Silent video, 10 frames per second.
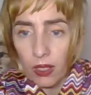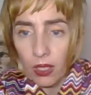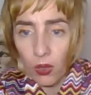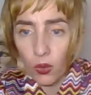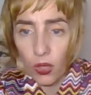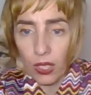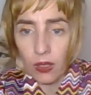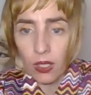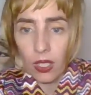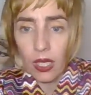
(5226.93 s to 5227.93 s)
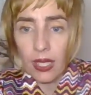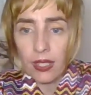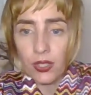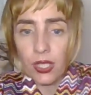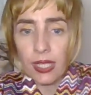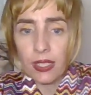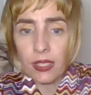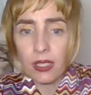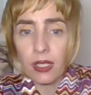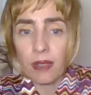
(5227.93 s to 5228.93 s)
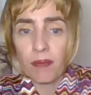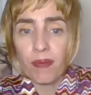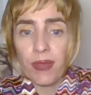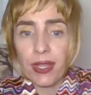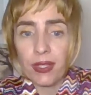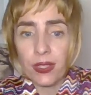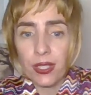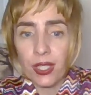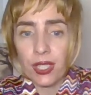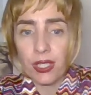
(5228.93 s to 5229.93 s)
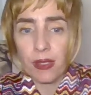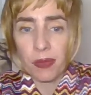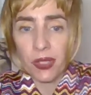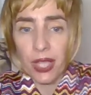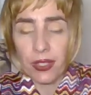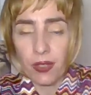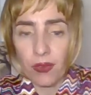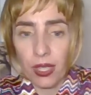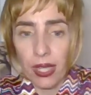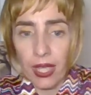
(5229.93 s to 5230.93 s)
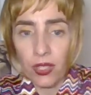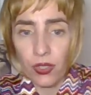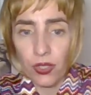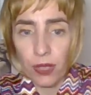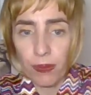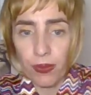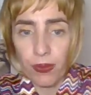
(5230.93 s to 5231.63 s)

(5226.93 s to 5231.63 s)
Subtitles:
Look at, it's just being serious and upgrading relationship.